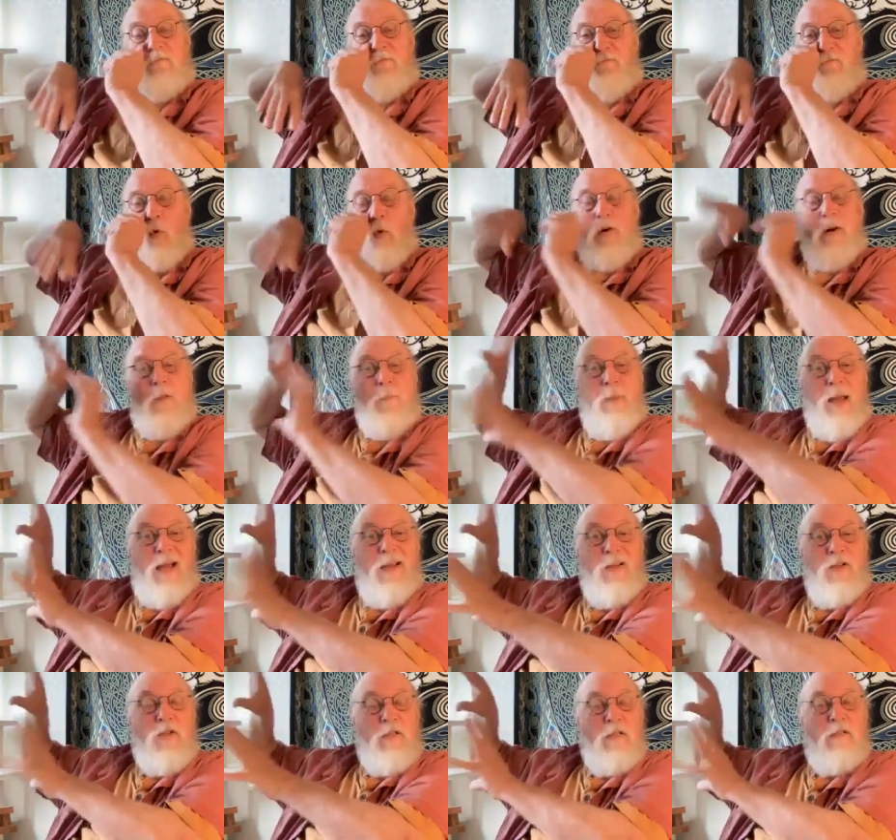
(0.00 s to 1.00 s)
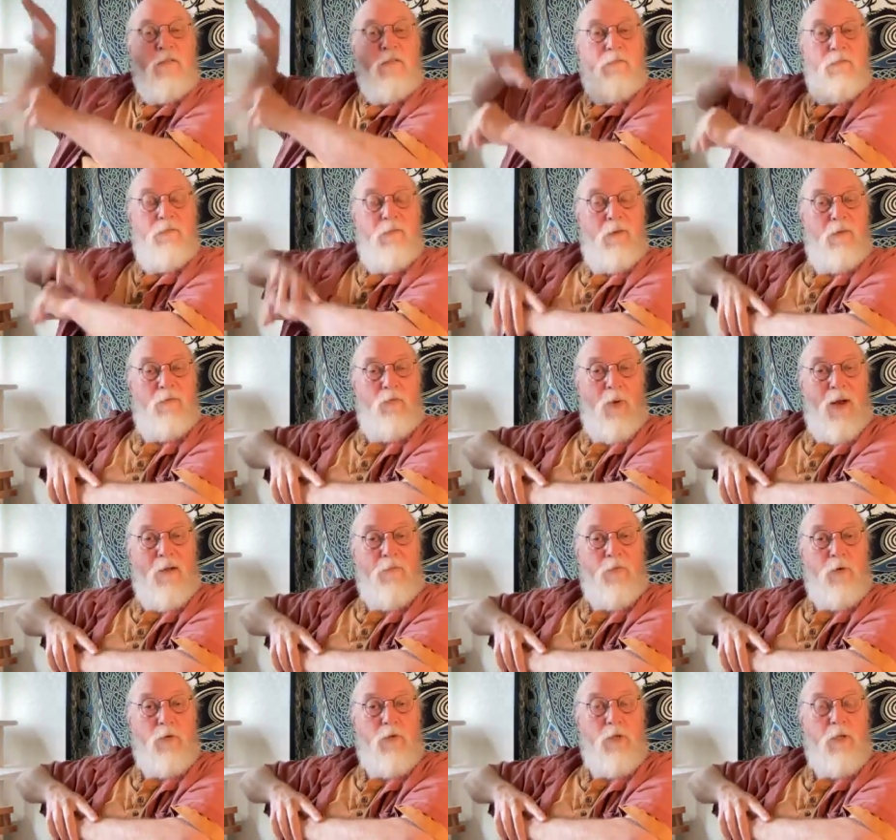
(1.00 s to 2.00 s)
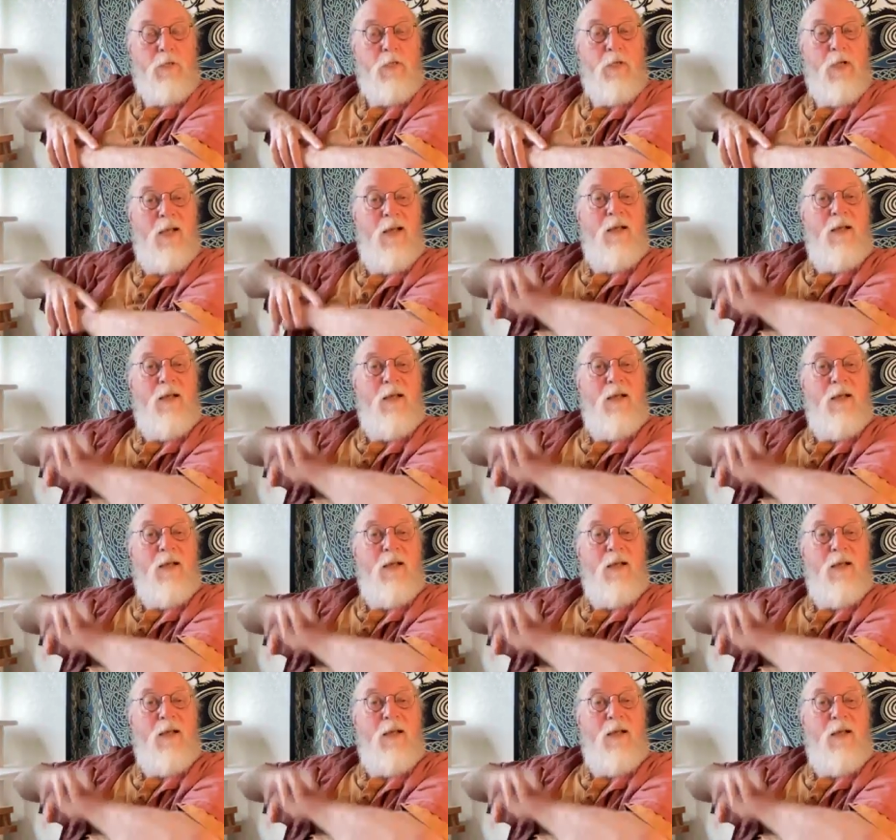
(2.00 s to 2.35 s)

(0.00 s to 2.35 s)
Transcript: 40 pages of references.